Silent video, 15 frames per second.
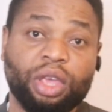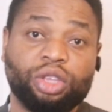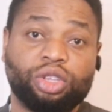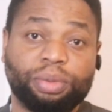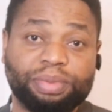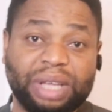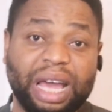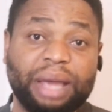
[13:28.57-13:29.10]

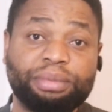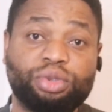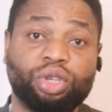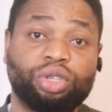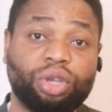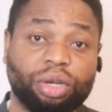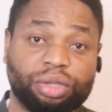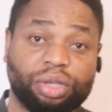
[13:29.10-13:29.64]
Sometimes
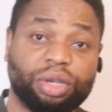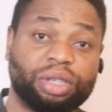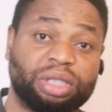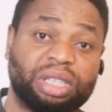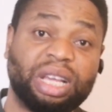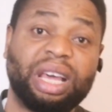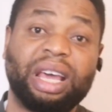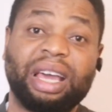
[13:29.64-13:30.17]
your
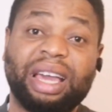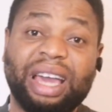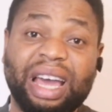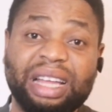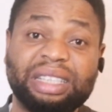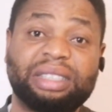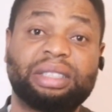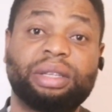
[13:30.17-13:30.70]
doctors
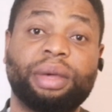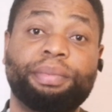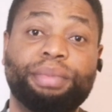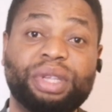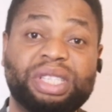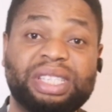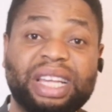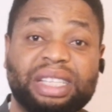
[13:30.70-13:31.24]
can't
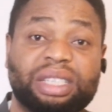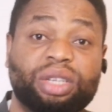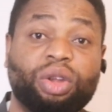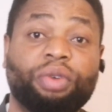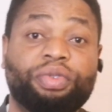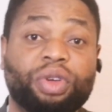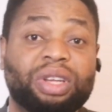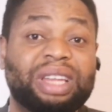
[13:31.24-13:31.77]
be certain
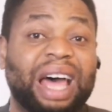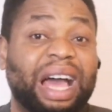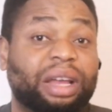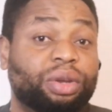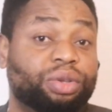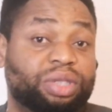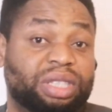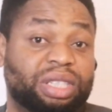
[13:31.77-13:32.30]
of your
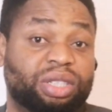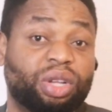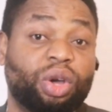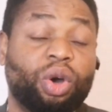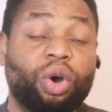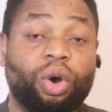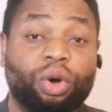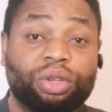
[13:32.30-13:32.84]
diagnosis
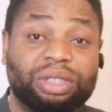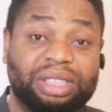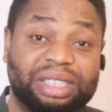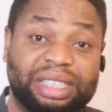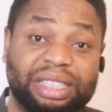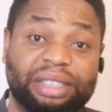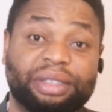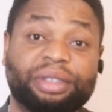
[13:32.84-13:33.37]

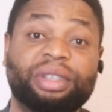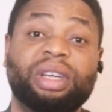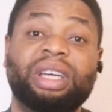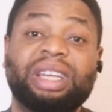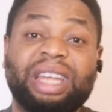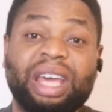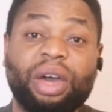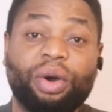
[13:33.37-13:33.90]
until
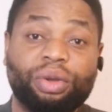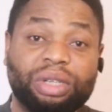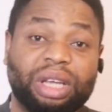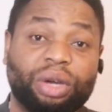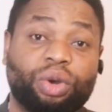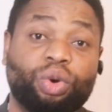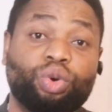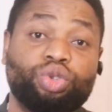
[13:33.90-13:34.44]
they
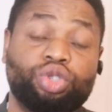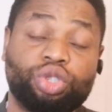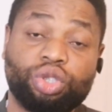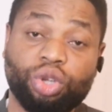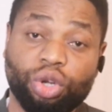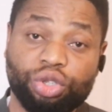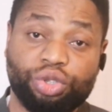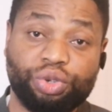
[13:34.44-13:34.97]
undergo
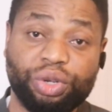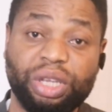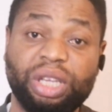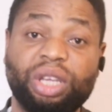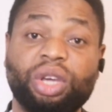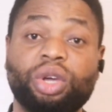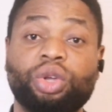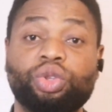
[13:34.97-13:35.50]

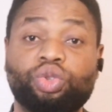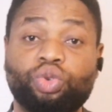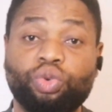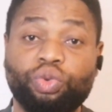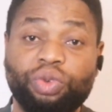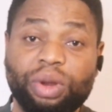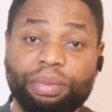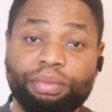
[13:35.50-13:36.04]
surgery to
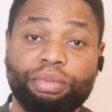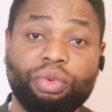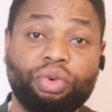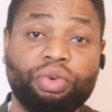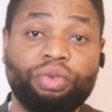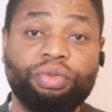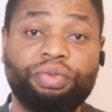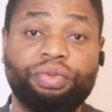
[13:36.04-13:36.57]

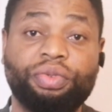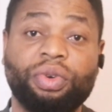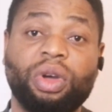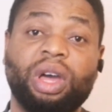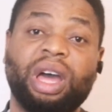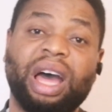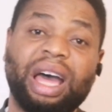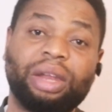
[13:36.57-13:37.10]
remove
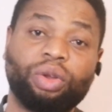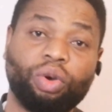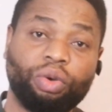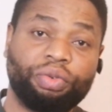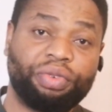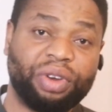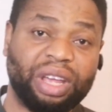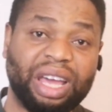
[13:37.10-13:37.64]
an
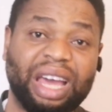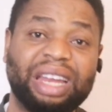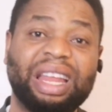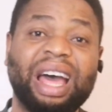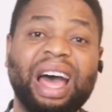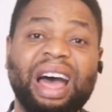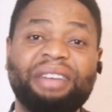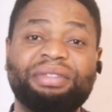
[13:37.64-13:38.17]
ovary and
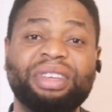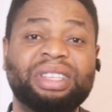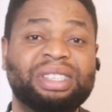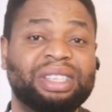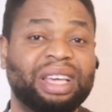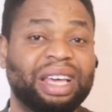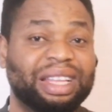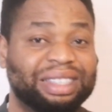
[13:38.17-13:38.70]
have it
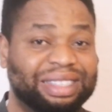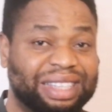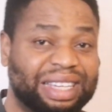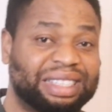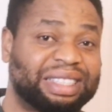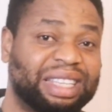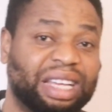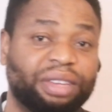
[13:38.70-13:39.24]

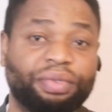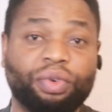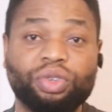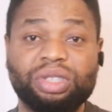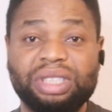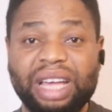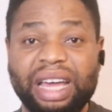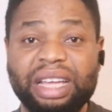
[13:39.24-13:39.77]
tested
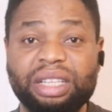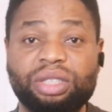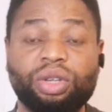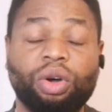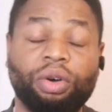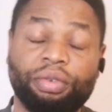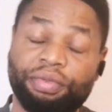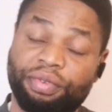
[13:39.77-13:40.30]
for signs
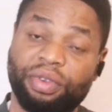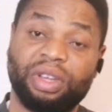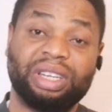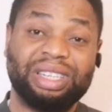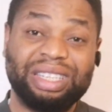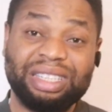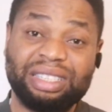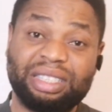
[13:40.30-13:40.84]
of
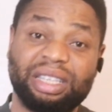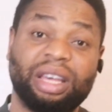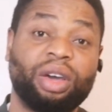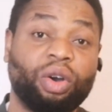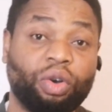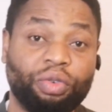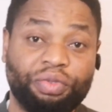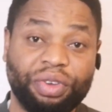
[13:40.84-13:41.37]
this
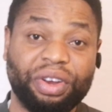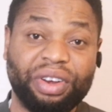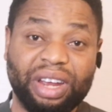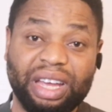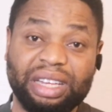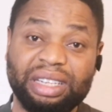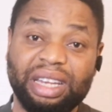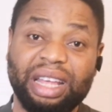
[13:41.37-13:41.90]

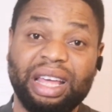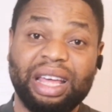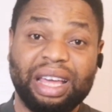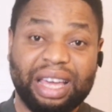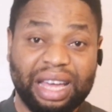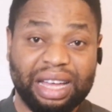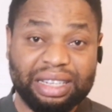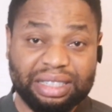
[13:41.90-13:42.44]
ovarian
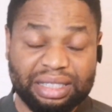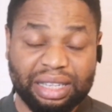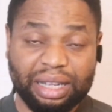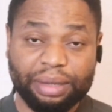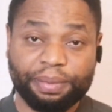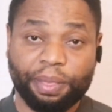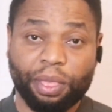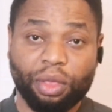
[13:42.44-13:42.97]

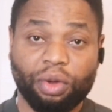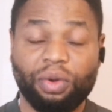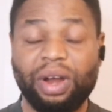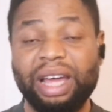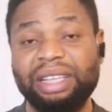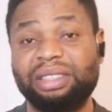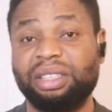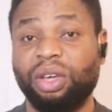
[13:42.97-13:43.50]
cancer.
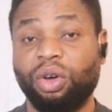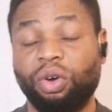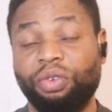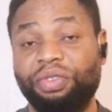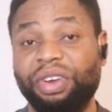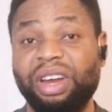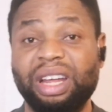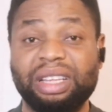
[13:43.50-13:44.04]
Right?
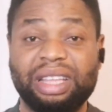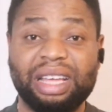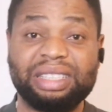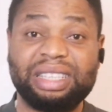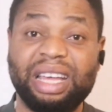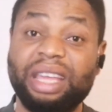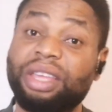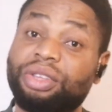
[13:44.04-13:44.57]
Ovarian
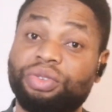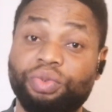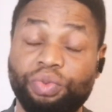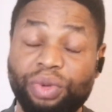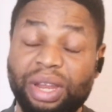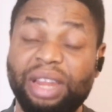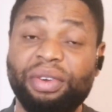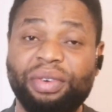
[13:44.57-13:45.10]
cancer is
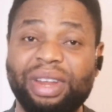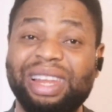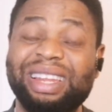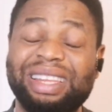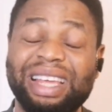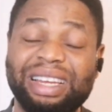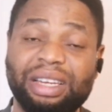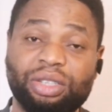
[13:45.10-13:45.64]
really
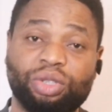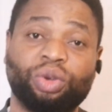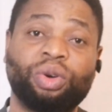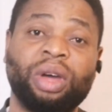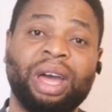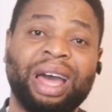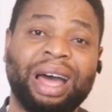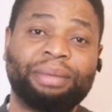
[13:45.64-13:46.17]
deadly.
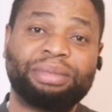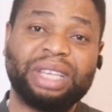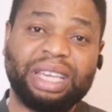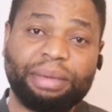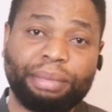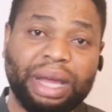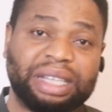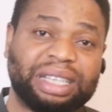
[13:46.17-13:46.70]
So I'm
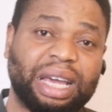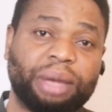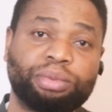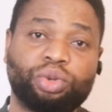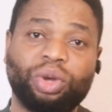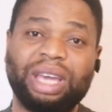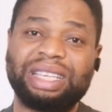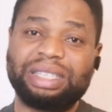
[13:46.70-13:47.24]
taking my time
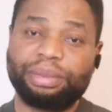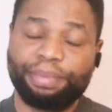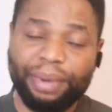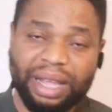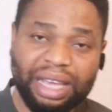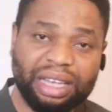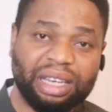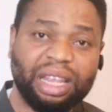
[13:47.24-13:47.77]
to
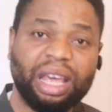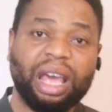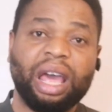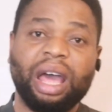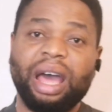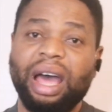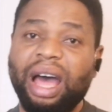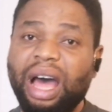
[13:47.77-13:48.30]
explain
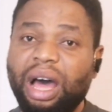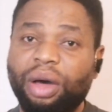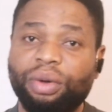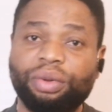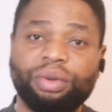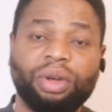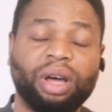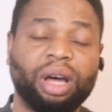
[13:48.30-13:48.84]

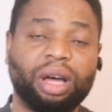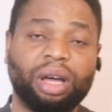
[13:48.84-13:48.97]
how